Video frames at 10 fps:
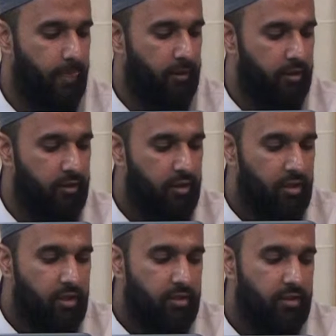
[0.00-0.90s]
Okay,
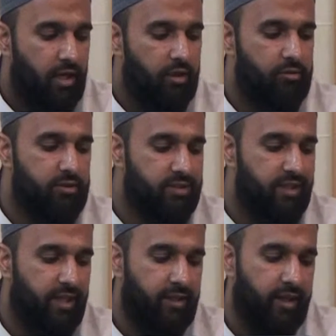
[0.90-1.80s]
nouns
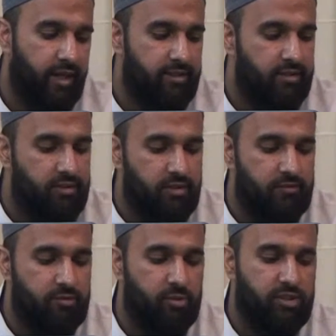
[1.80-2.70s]
and
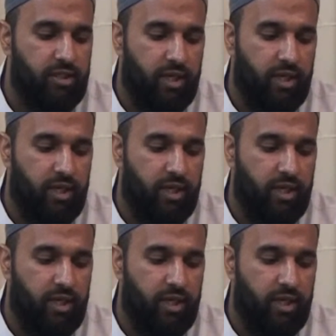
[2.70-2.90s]
adjectives which